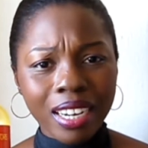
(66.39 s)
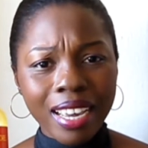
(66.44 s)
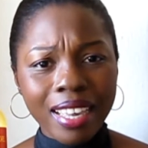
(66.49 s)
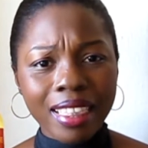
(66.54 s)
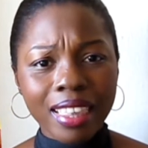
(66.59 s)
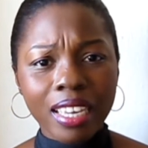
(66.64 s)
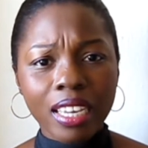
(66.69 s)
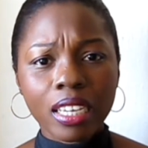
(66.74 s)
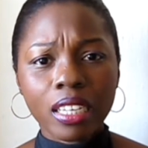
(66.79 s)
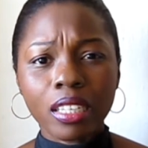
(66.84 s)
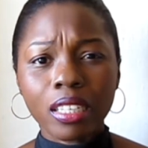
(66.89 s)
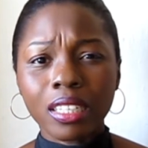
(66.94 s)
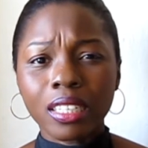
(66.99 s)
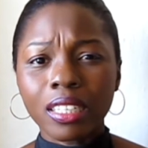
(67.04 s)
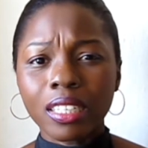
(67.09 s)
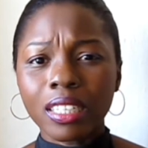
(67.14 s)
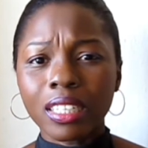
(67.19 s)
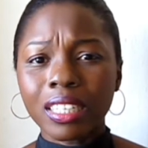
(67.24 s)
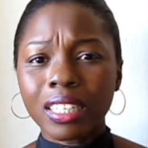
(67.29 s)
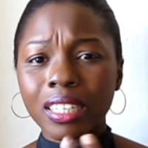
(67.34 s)
I think
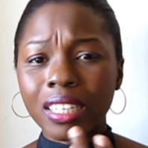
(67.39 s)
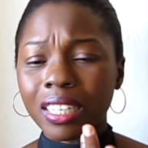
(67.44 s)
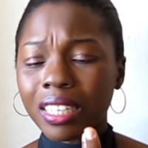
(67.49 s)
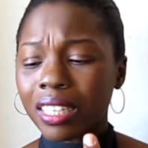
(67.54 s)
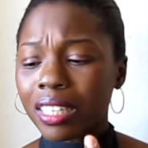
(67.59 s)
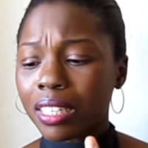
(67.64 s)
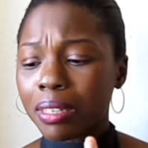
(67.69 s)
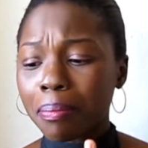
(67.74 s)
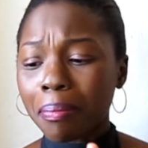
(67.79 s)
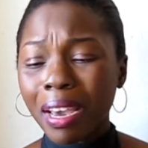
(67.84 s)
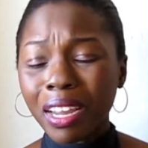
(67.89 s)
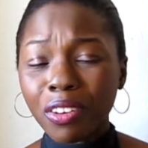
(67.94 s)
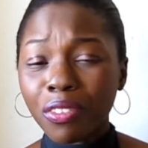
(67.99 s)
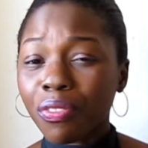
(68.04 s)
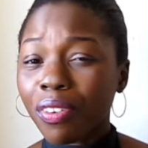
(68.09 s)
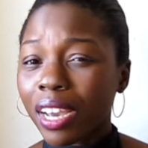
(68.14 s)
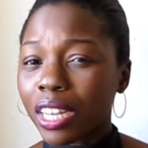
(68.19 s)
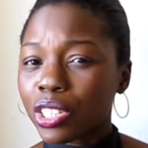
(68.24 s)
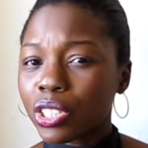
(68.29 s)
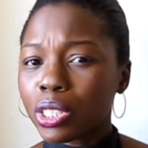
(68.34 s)
the
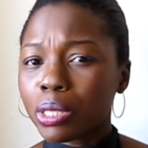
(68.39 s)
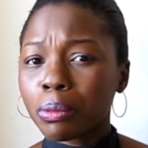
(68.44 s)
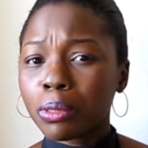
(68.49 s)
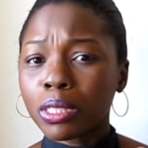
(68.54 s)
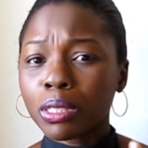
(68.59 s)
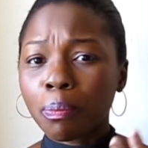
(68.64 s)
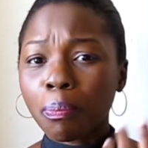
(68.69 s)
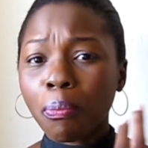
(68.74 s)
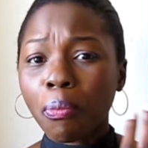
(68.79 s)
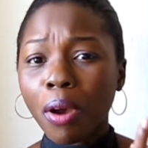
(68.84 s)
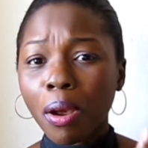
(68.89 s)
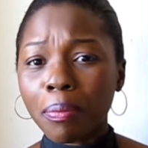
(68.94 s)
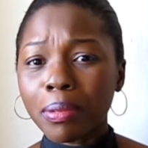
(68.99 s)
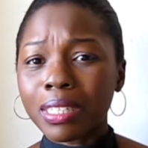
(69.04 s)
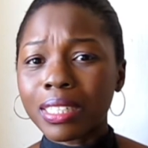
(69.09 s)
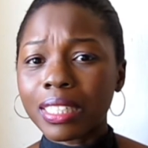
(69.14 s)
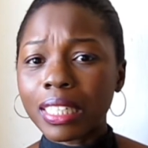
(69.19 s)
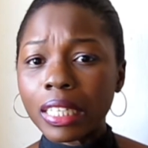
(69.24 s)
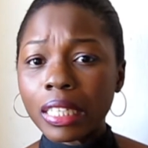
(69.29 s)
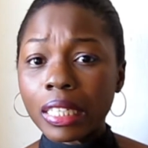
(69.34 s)
manufacturers
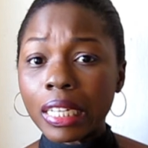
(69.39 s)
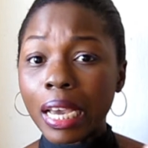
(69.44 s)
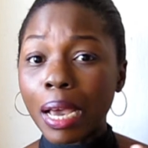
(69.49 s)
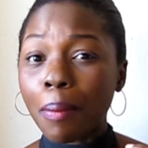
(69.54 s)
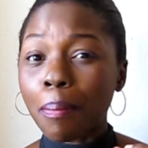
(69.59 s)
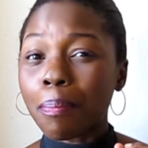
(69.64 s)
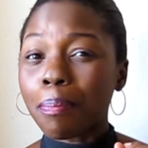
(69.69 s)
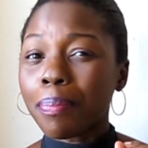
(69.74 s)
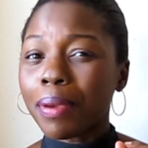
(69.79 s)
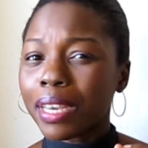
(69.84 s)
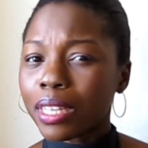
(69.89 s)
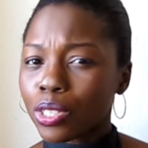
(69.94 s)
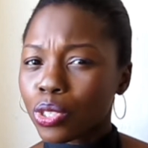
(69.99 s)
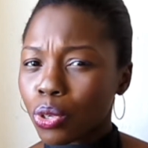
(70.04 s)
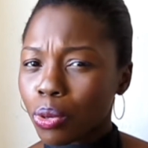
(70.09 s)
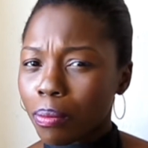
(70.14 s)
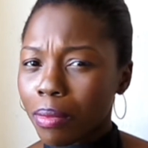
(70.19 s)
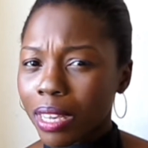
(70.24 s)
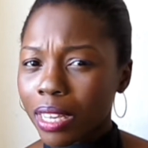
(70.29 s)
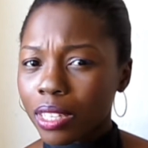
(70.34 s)
probably did a bit
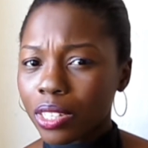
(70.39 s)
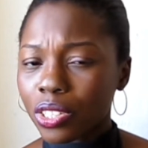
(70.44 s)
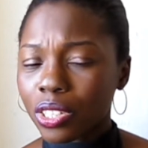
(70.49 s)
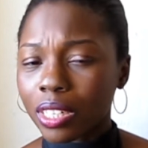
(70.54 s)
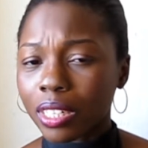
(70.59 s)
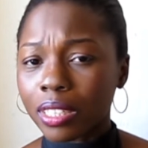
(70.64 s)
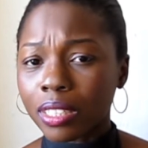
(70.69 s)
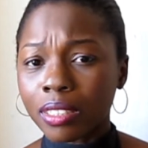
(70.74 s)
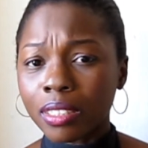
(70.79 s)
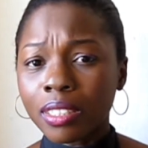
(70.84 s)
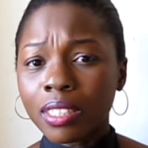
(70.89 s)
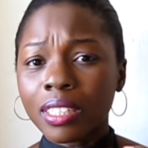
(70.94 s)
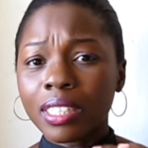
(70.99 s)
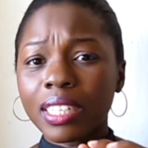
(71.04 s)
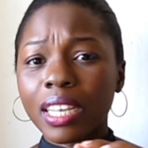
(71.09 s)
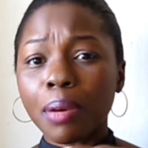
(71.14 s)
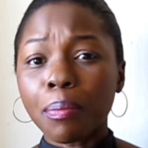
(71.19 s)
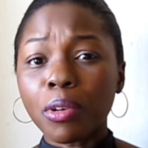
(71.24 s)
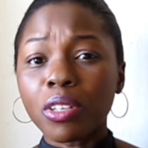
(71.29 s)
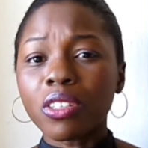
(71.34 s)
too much in
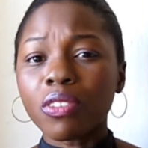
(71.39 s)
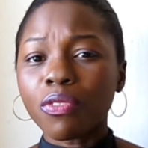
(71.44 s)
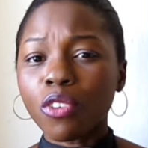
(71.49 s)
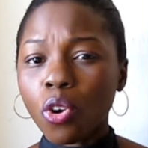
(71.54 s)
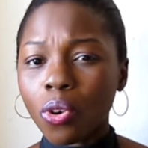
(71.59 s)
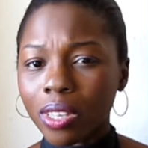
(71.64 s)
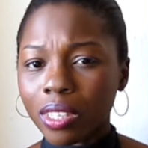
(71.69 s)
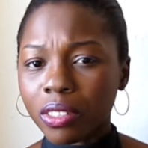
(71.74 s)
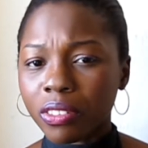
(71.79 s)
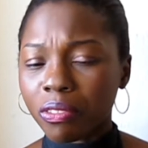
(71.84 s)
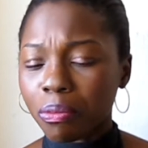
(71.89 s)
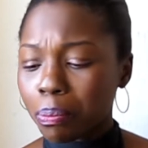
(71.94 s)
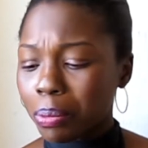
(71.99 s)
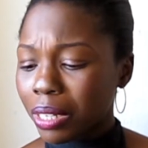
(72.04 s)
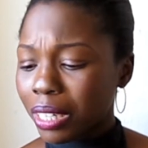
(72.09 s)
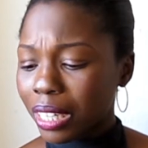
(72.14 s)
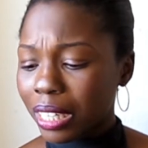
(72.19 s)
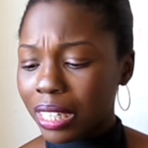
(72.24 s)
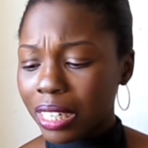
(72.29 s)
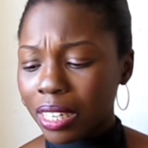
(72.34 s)
the amount of oil they
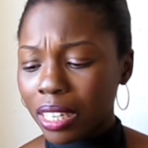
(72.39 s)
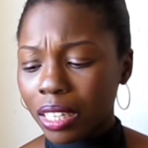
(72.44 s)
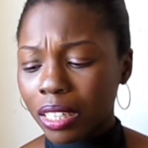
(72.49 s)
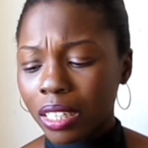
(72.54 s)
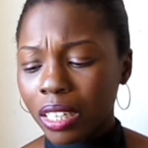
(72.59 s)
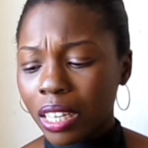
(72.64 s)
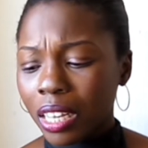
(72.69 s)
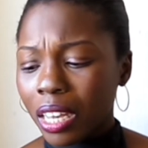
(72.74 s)
put in it,